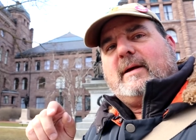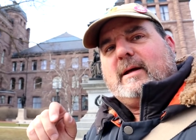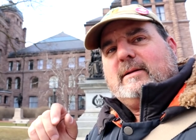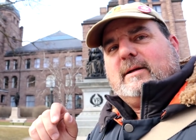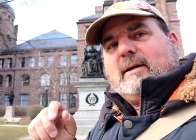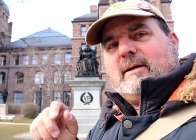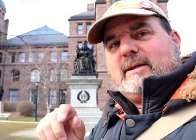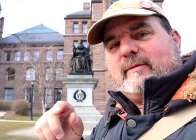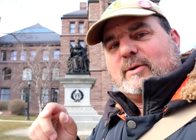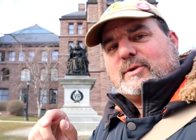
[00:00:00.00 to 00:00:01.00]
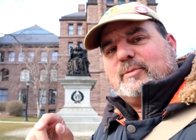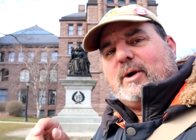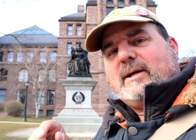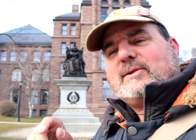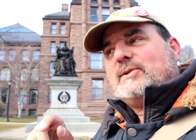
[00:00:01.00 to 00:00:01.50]
then give out some
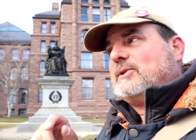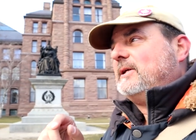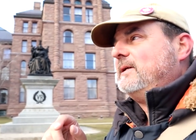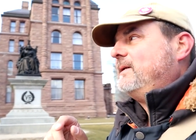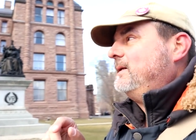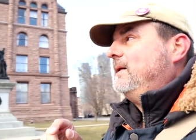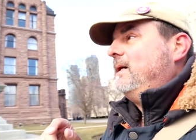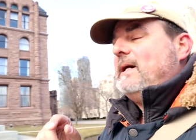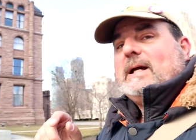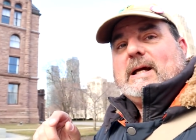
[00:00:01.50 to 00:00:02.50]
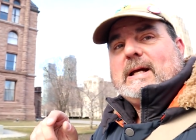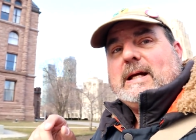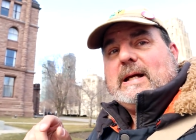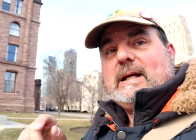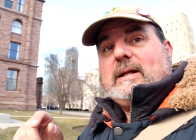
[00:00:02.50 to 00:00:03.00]
prizes.
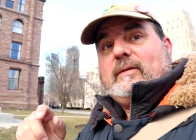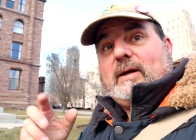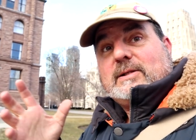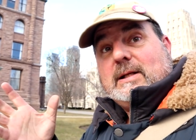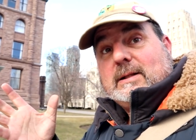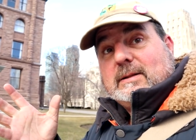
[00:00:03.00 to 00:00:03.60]
And that's it.